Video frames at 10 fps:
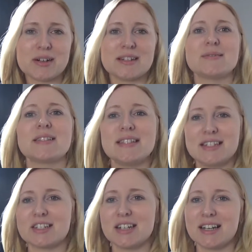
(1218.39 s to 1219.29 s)
and I was
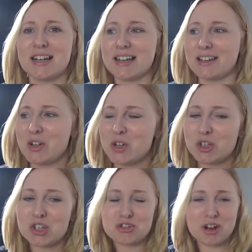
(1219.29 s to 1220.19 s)
literally like
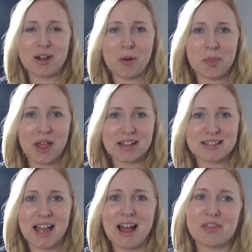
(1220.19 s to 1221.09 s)
straight on there
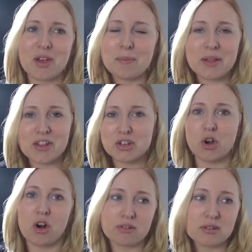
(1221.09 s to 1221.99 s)
to get them, and they'd
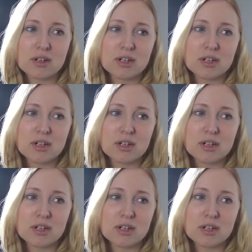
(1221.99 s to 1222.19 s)
gone.